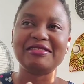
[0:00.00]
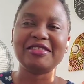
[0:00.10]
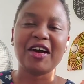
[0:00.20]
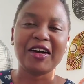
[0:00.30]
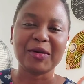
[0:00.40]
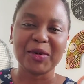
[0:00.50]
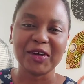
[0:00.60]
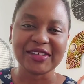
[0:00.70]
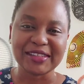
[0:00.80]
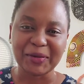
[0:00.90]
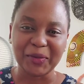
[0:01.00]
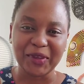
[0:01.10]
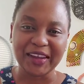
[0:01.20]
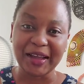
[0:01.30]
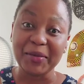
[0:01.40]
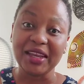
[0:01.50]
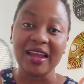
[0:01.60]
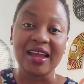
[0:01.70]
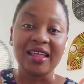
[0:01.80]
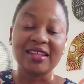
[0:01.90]
talk about something. I mean,
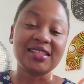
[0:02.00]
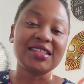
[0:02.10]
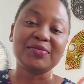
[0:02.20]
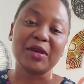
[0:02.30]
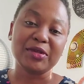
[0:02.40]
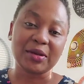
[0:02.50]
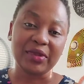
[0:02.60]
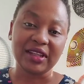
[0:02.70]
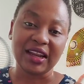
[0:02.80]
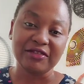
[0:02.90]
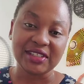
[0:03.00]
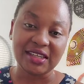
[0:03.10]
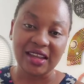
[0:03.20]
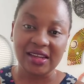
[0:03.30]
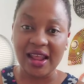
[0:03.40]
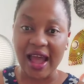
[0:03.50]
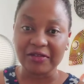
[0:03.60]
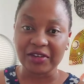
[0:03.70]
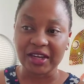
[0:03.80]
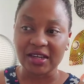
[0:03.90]
this is maybe something that I've seen in
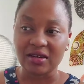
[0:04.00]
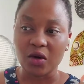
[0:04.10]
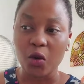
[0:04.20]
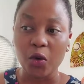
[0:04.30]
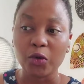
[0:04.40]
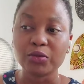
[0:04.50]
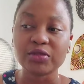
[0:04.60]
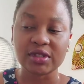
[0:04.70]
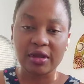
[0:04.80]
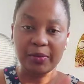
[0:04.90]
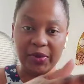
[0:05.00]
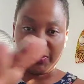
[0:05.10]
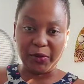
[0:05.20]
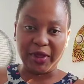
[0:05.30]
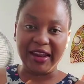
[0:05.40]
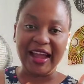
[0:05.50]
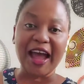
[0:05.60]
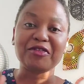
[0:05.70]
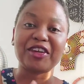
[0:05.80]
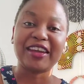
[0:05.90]
African homes, people that
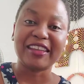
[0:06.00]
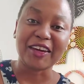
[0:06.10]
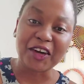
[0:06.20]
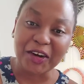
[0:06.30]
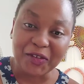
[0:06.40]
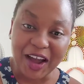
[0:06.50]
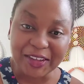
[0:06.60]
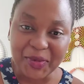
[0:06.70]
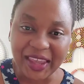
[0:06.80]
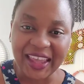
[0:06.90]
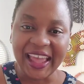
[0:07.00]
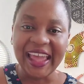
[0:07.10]
African that are around me,